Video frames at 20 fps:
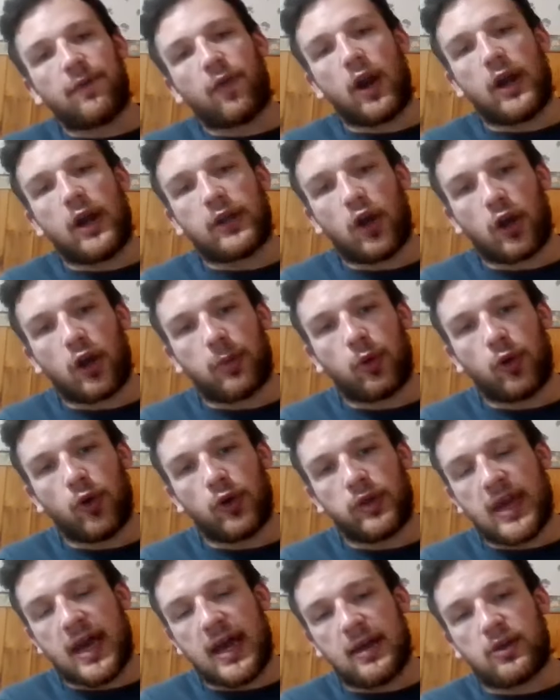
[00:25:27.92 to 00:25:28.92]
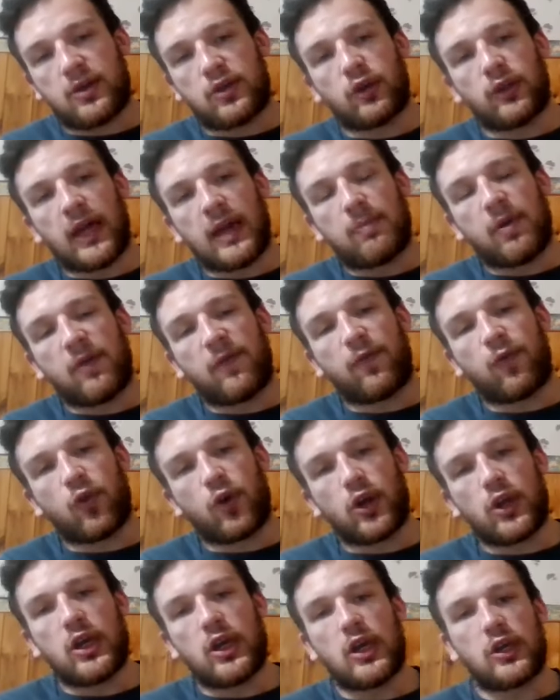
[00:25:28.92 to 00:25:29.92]
40 Doc process, so like
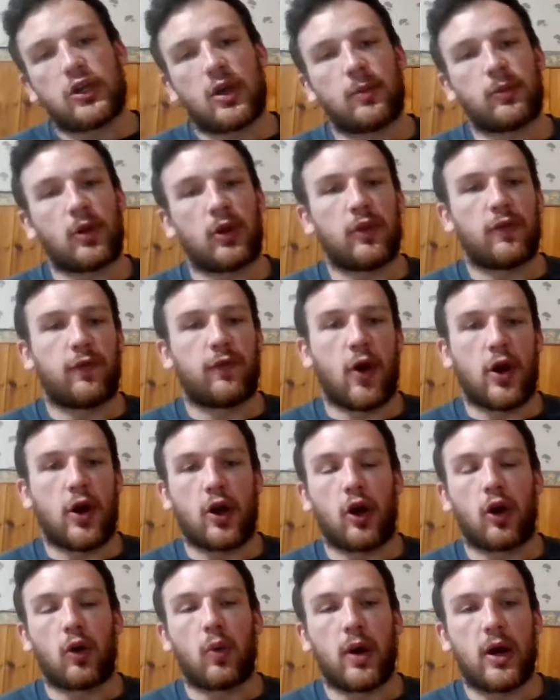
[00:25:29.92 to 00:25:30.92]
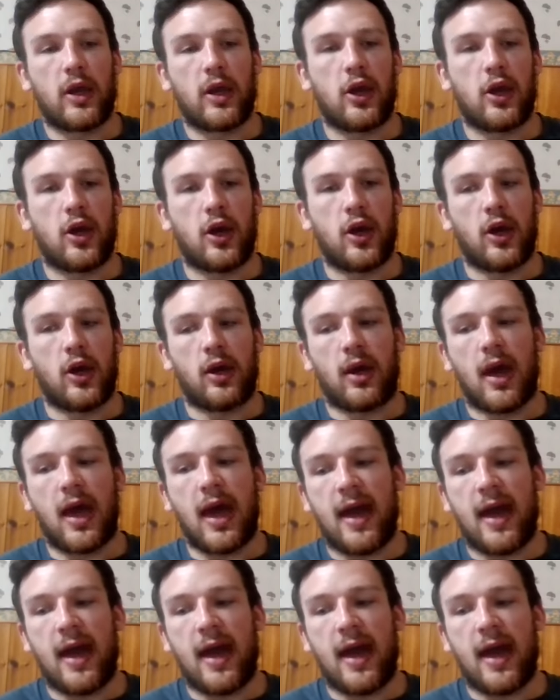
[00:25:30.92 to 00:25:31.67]
before you jumped onto 40 Doc, were you,